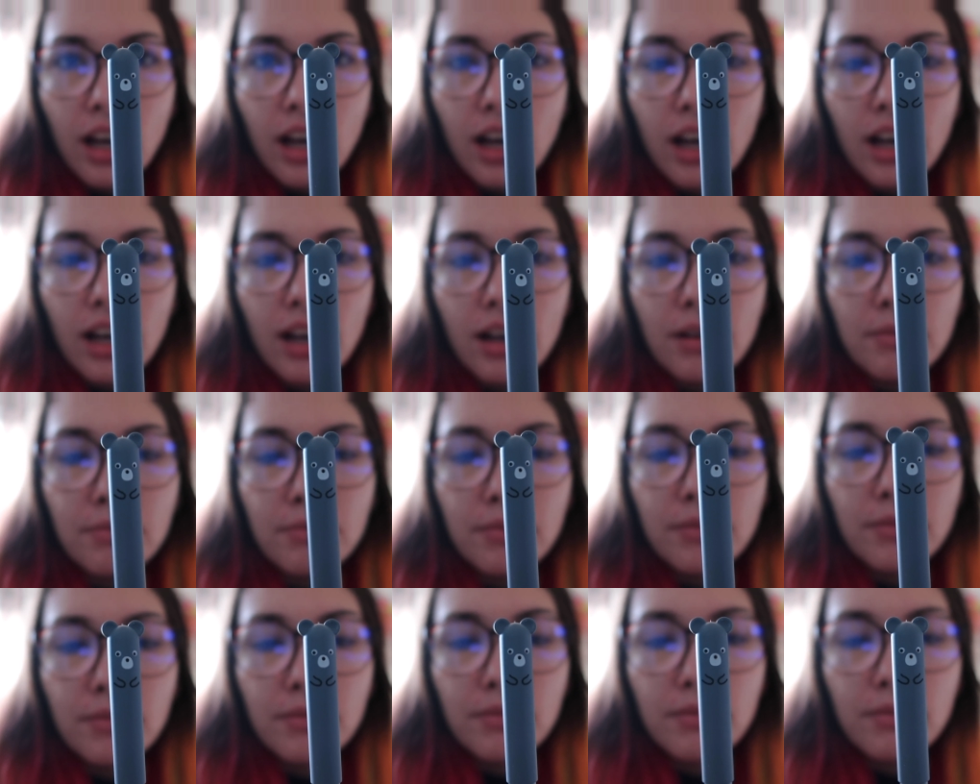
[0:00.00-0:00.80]

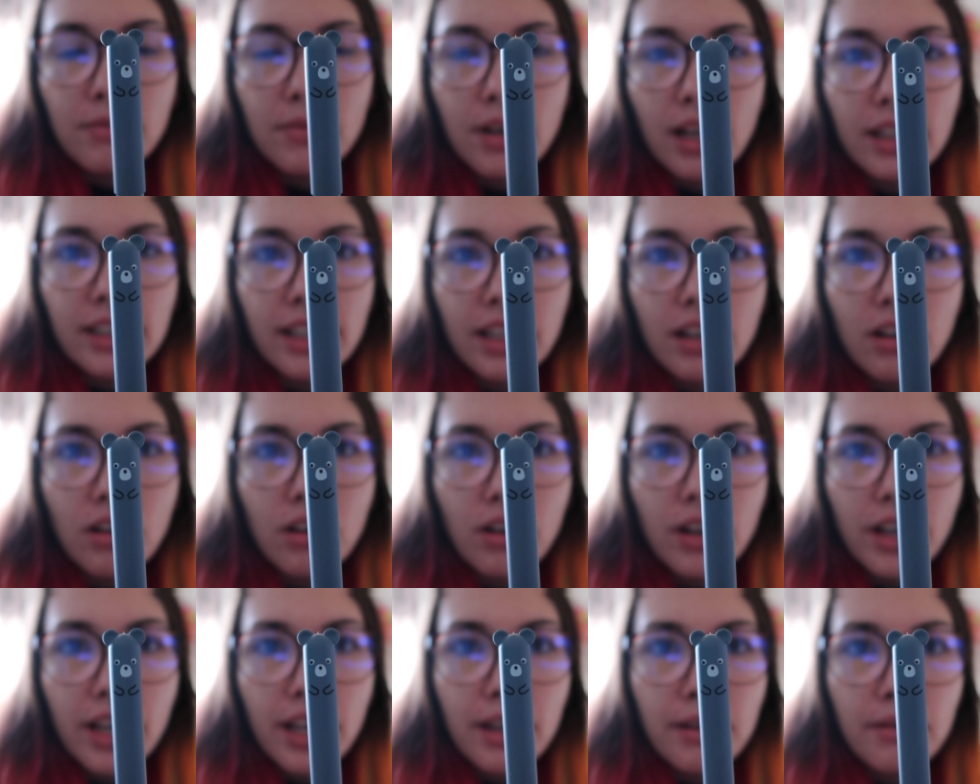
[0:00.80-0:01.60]
And then
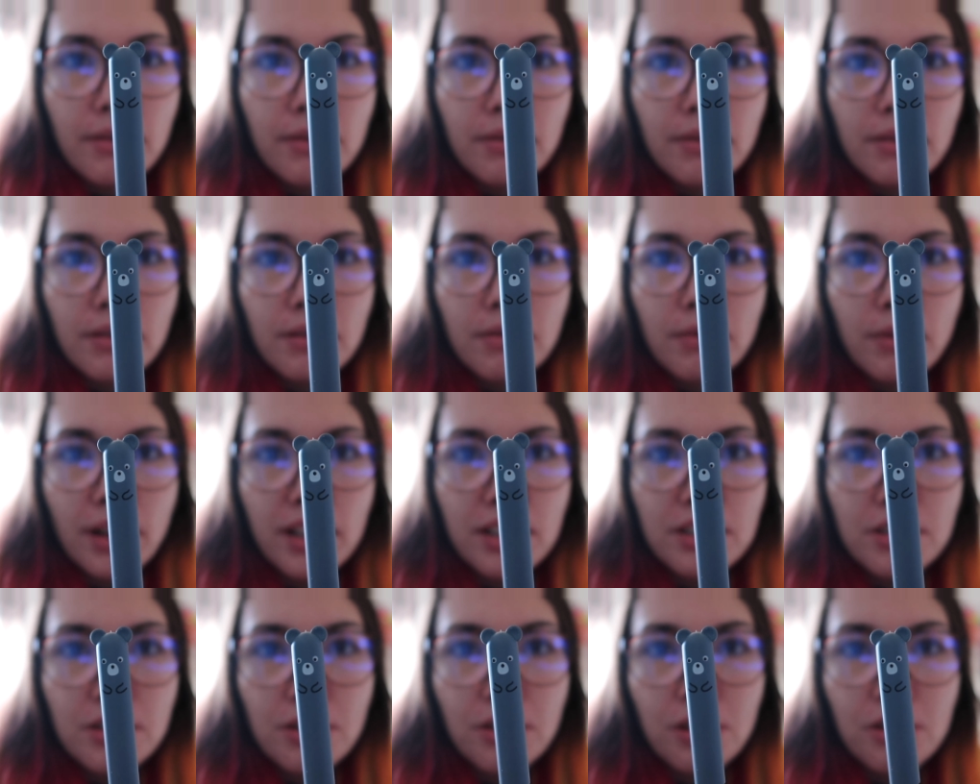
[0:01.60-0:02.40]
I
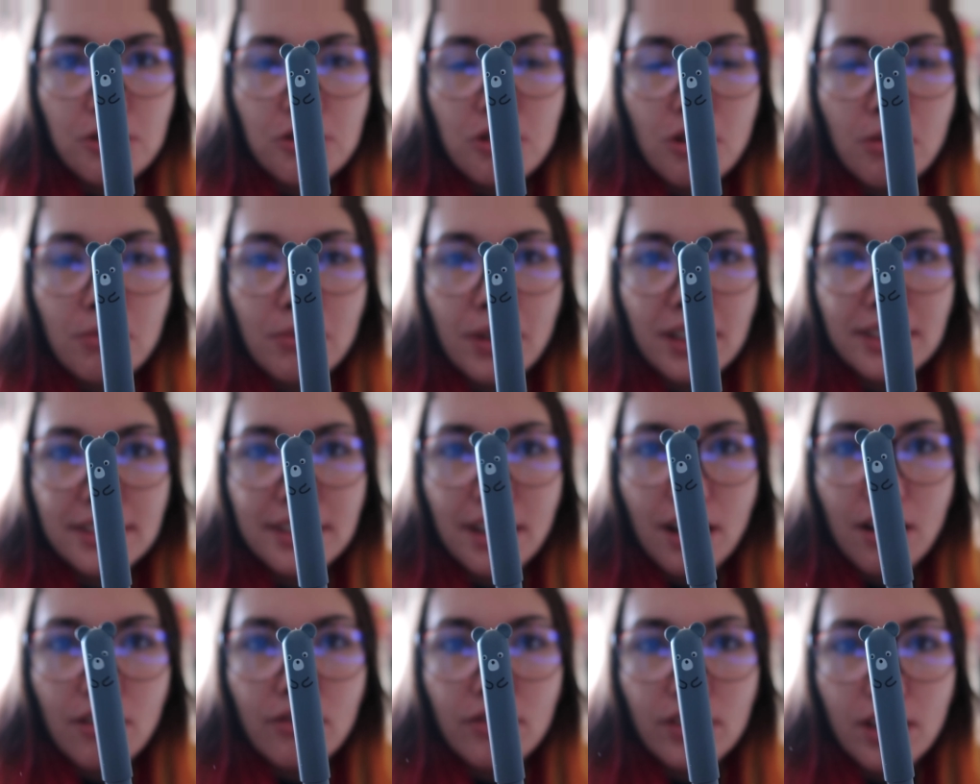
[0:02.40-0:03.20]
went to the shop
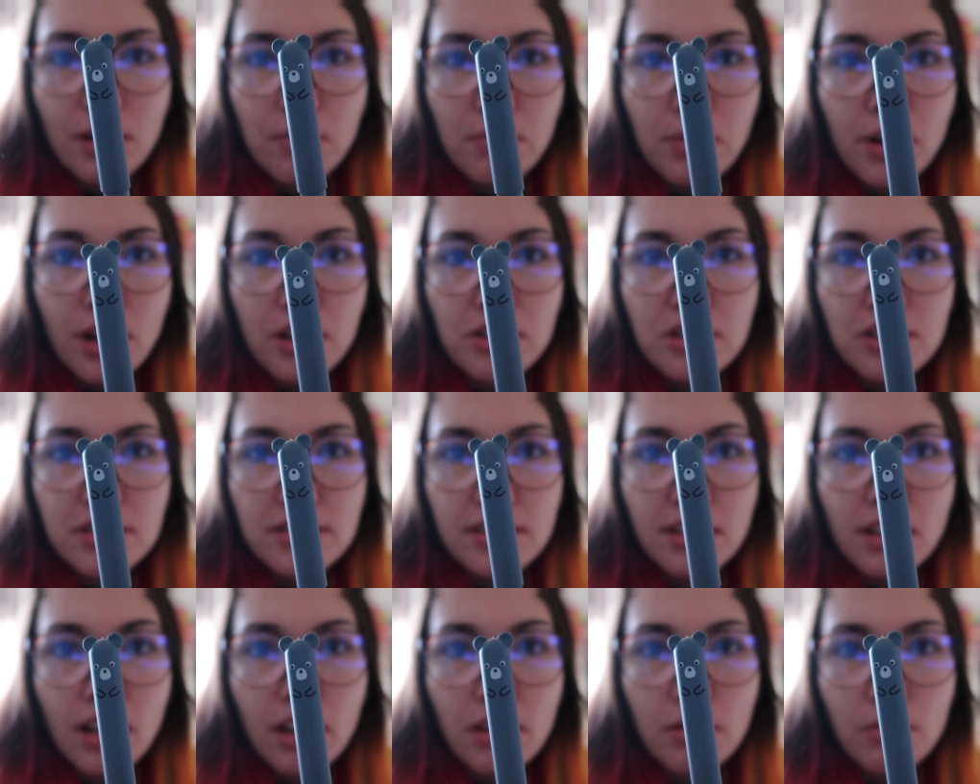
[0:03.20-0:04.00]
myself and then
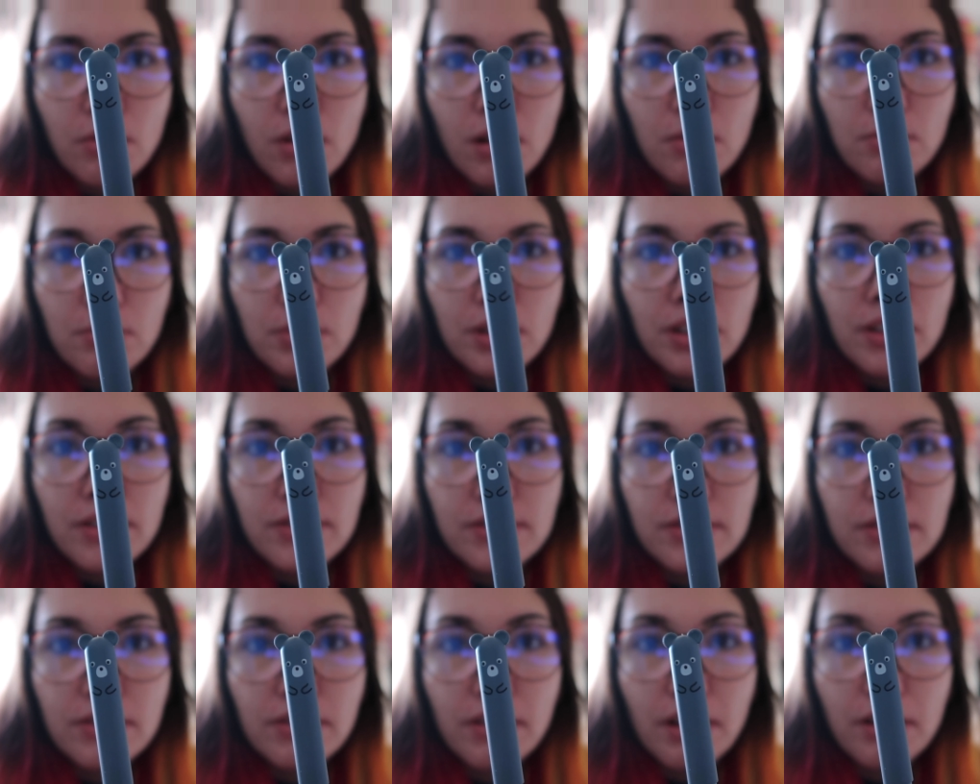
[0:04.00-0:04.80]
purchased another one
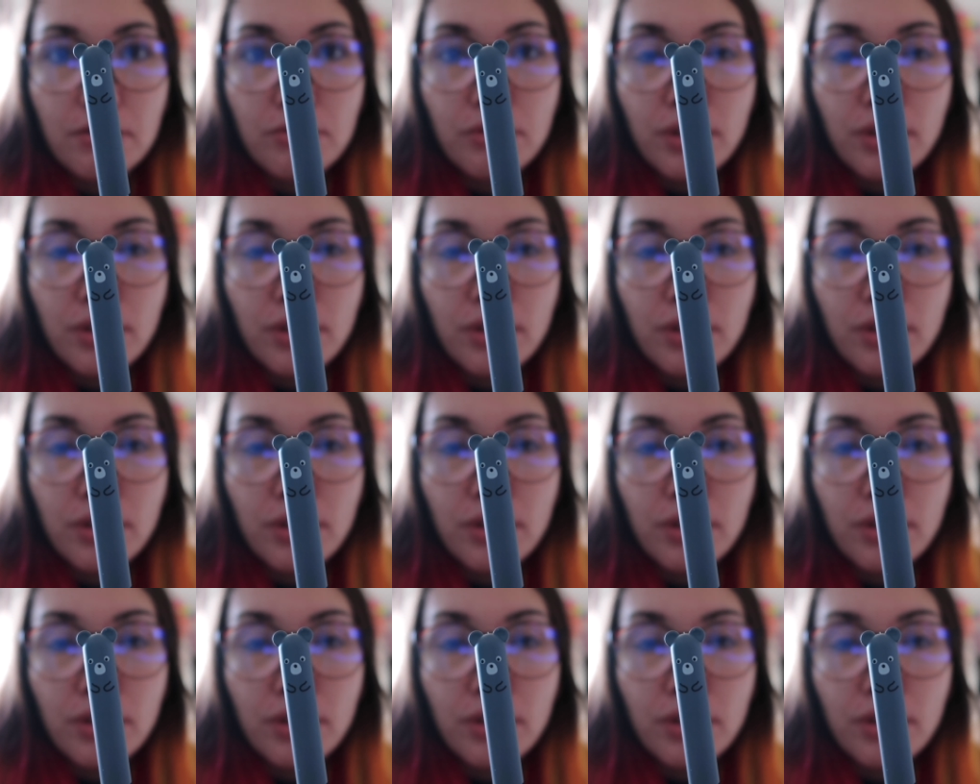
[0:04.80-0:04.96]
because I